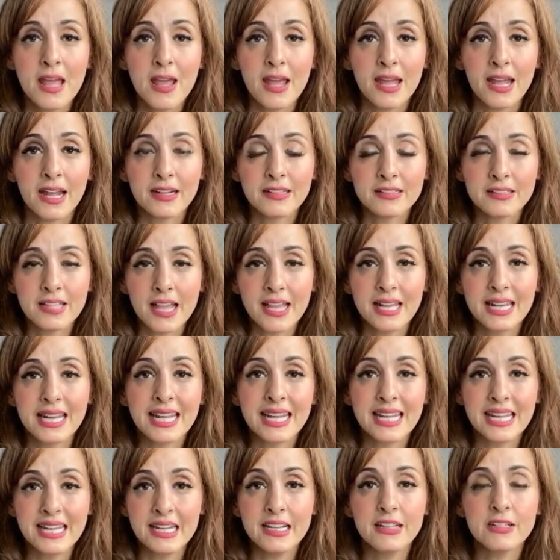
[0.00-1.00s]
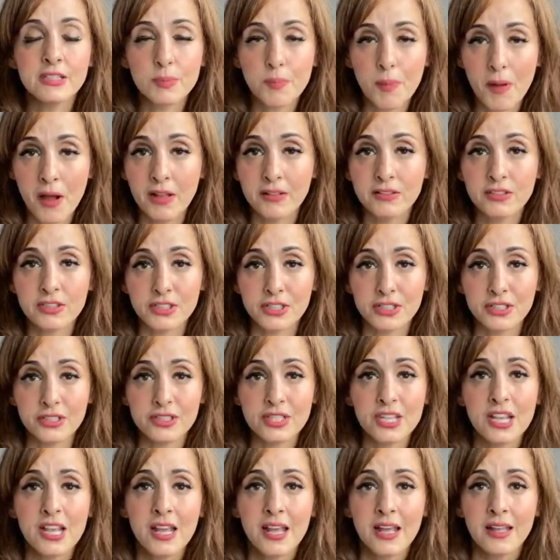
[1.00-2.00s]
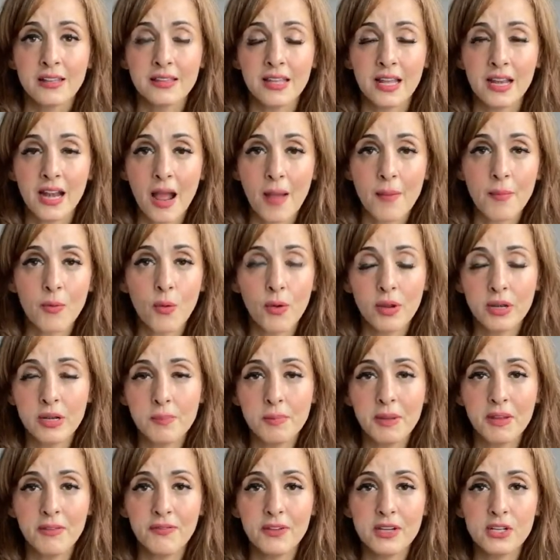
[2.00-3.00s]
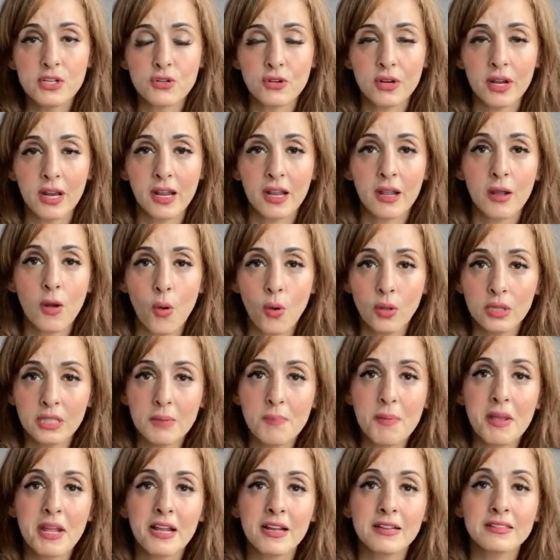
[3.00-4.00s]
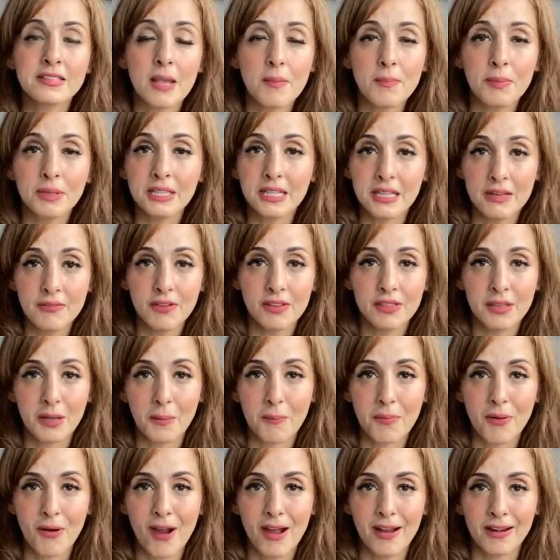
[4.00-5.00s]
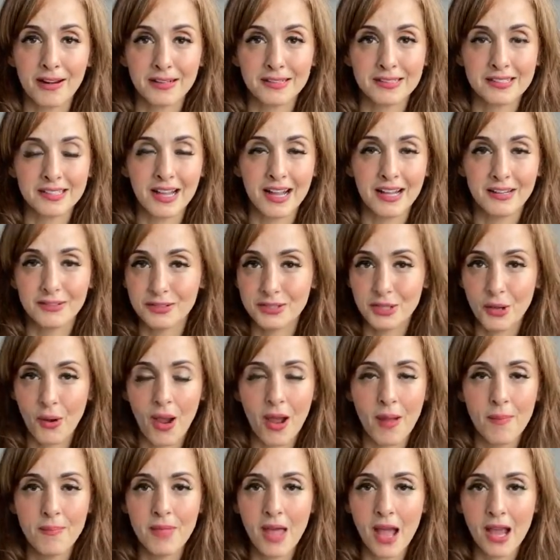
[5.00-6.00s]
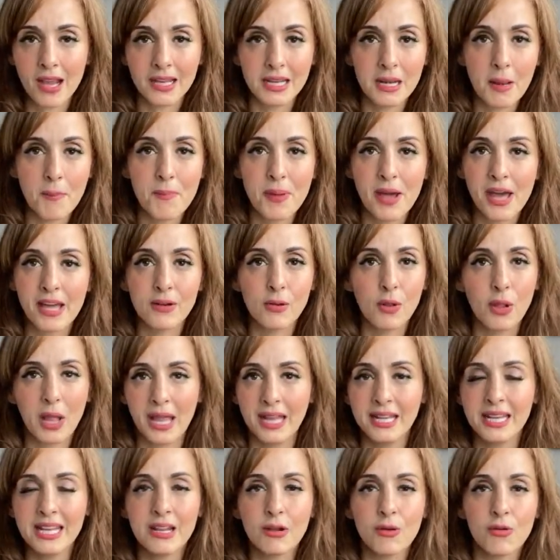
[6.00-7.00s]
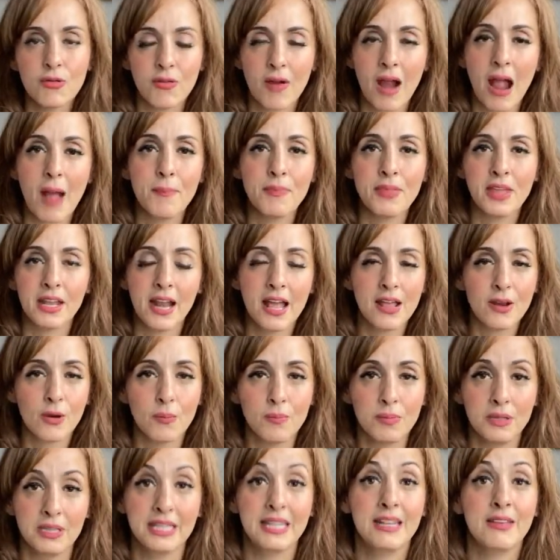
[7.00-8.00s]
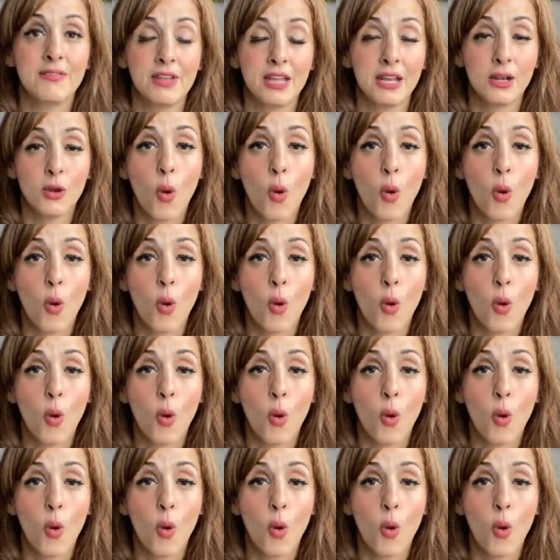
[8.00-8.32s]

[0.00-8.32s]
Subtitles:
exciting key sponsors that I'm going to be featuring only because I believe in their products, guys. So I'm not going to peddle any crap that I don't believe in.